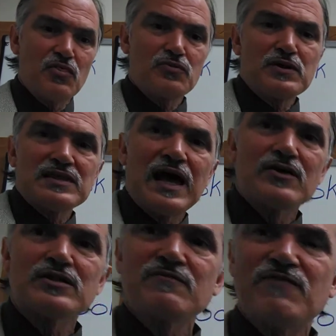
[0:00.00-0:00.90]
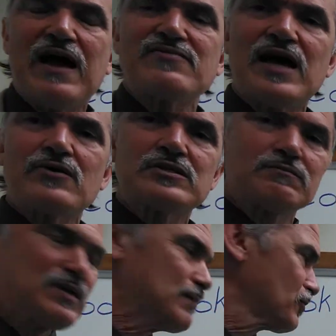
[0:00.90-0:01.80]
3,000,
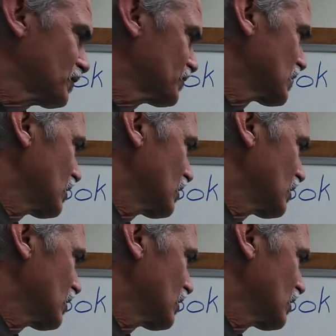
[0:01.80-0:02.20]
5,000 people,